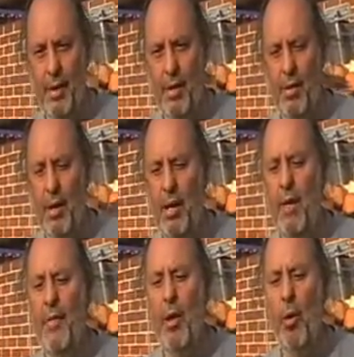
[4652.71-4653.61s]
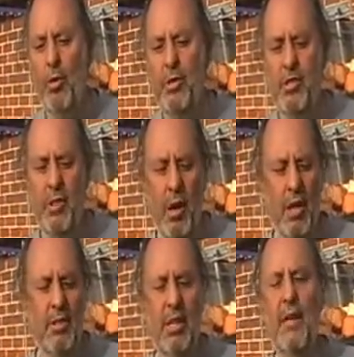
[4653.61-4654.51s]
Right? They're all
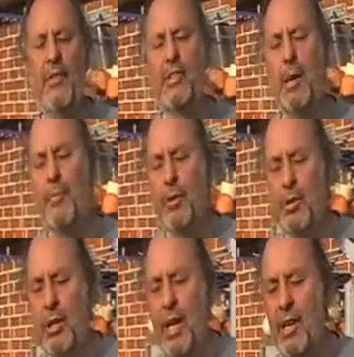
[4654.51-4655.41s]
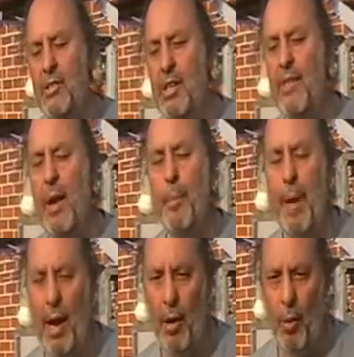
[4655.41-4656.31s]
designed to give us to get us to give our
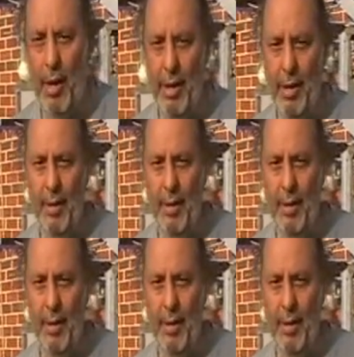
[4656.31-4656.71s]
power away,